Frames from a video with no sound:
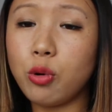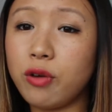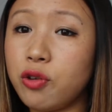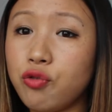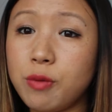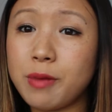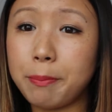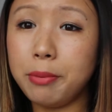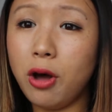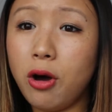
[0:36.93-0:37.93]
or if you read my
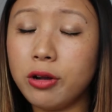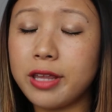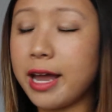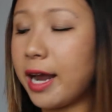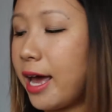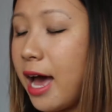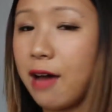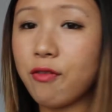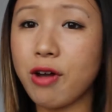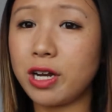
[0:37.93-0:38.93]
blog, then I
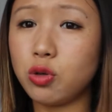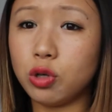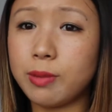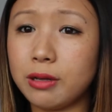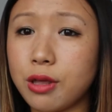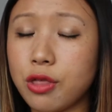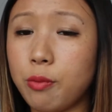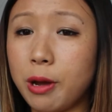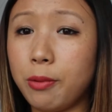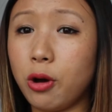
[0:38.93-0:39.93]
have already talked about this
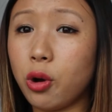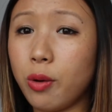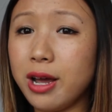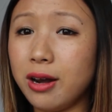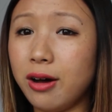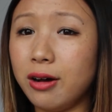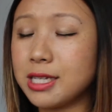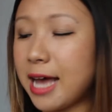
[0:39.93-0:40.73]
on my blog quite a lot,